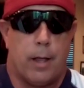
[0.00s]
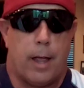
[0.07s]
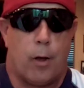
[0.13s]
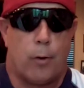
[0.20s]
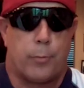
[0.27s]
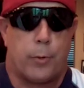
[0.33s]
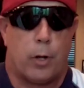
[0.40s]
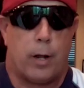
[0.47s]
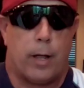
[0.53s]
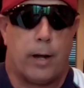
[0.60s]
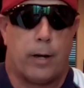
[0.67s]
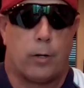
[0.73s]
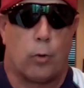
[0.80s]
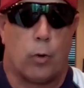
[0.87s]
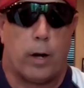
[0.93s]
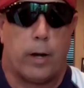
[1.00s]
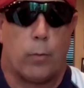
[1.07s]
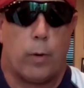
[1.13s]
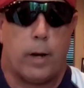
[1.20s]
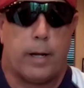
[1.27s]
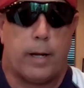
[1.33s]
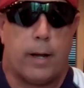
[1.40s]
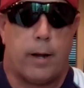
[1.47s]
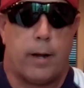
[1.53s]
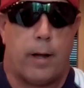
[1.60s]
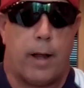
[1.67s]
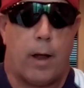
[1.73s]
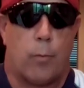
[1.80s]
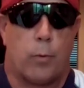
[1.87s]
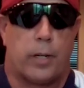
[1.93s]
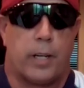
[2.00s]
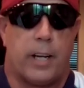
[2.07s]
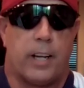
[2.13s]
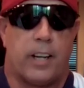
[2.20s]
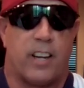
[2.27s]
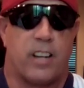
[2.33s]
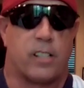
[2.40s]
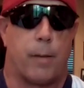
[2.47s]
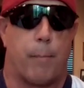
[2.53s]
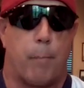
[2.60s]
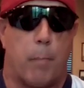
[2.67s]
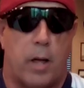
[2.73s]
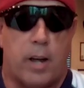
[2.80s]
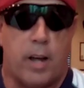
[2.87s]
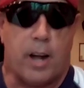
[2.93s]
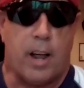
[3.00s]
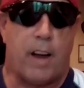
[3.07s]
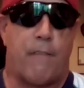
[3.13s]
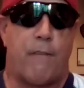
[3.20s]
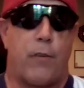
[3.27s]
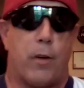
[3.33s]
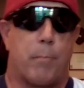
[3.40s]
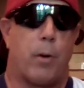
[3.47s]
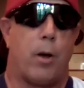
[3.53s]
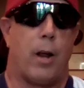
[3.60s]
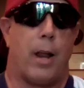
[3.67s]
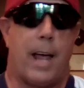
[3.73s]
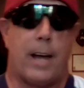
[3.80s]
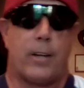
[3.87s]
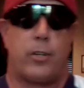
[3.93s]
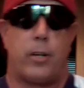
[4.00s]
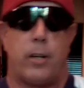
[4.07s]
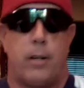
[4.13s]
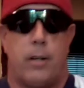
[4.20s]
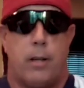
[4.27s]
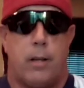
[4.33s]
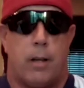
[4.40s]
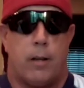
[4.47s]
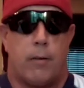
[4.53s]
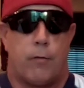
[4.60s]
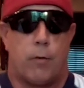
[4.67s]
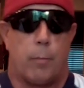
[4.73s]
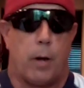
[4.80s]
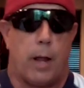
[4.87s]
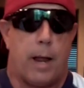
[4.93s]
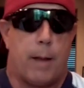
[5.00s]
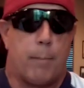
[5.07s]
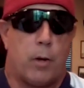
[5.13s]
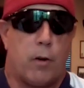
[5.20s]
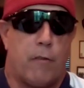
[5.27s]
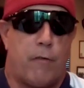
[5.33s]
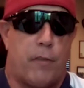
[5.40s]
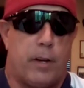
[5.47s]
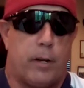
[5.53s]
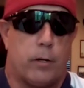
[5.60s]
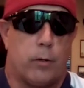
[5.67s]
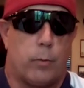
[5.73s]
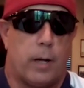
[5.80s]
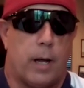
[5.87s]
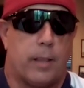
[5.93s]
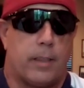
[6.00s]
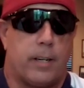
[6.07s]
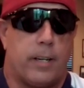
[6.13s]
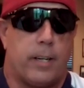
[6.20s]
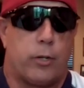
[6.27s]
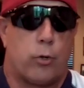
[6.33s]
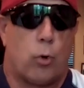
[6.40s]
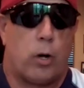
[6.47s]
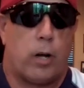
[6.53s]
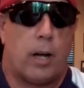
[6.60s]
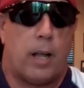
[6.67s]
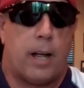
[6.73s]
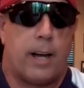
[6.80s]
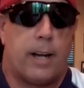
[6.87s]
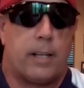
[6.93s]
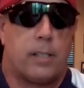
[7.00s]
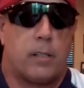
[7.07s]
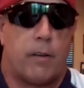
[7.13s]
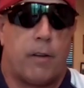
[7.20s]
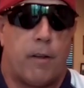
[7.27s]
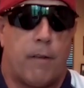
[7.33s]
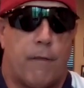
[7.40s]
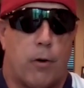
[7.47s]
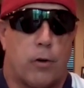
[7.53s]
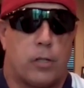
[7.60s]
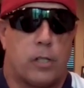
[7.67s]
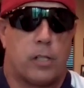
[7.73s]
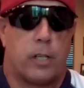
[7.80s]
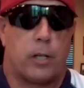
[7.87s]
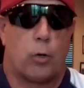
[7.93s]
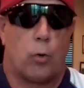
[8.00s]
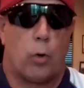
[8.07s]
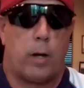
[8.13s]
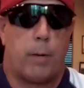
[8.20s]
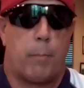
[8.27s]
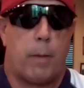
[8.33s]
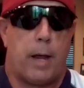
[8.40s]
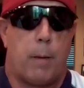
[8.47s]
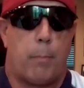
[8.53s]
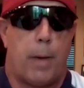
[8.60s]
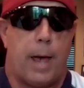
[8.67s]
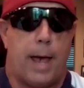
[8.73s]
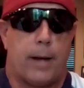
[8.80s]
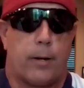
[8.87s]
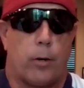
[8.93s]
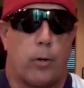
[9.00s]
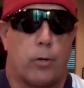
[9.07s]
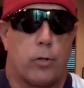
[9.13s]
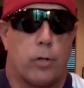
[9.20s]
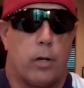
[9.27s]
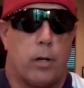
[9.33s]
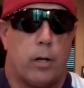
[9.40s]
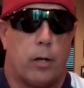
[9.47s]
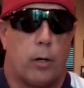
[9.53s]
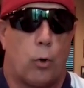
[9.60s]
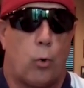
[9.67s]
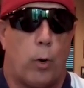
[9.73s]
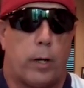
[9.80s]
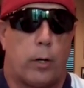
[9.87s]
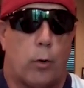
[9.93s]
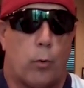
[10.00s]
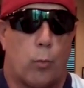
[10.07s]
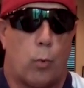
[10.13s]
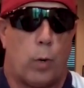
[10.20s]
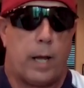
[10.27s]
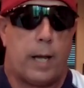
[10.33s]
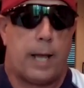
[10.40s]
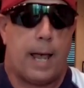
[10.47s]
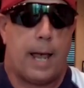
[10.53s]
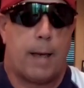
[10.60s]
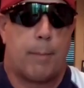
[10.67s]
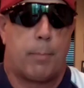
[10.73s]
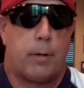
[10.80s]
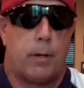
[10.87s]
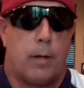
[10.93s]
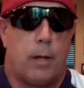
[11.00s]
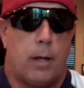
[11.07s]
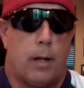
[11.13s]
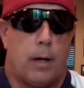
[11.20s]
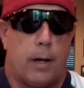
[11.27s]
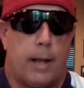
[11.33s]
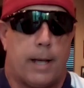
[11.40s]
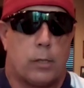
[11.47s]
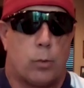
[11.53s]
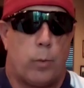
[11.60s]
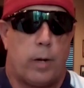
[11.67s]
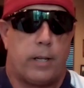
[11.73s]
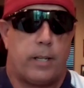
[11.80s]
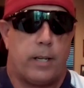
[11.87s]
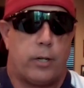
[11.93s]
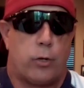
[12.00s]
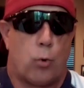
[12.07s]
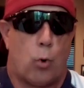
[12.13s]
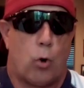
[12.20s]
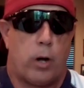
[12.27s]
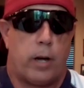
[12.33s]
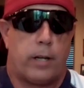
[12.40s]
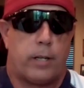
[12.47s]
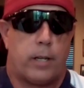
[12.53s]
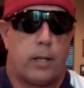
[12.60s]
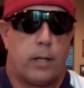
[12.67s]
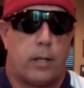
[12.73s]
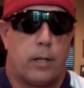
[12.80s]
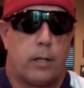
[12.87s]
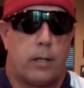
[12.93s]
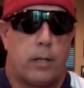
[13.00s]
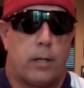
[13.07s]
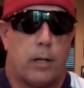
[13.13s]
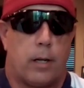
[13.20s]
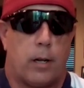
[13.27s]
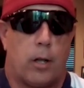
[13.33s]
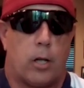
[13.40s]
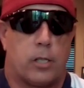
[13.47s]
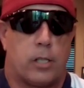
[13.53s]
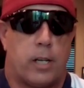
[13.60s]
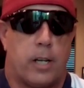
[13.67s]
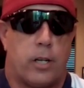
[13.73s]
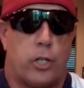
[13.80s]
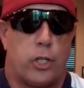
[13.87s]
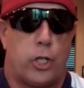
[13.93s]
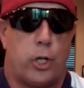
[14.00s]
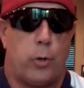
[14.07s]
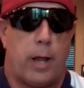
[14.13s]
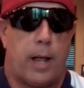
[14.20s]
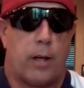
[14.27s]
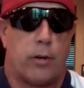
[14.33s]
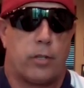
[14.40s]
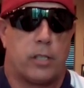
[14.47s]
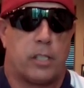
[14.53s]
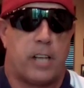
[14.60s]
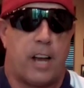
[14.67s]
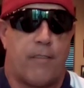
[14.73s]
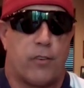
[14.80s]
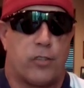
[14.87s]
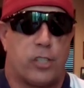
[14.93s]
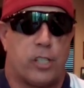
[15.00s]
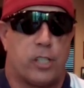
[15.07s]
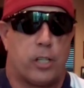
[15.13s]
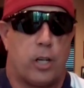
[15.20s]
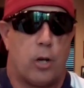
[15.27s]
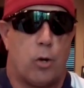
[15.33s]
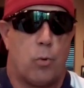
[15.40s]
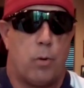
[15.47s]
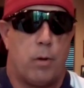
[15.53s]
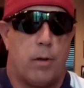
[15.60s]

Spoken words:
Hope y'all had a great weekend, and now we're getting into some Monday Night Football action from Lambeau Field. We got the Detroit Lions versus the Green Bay Packers. Quick recap, last week Detroit lost a shootout to San Francisco.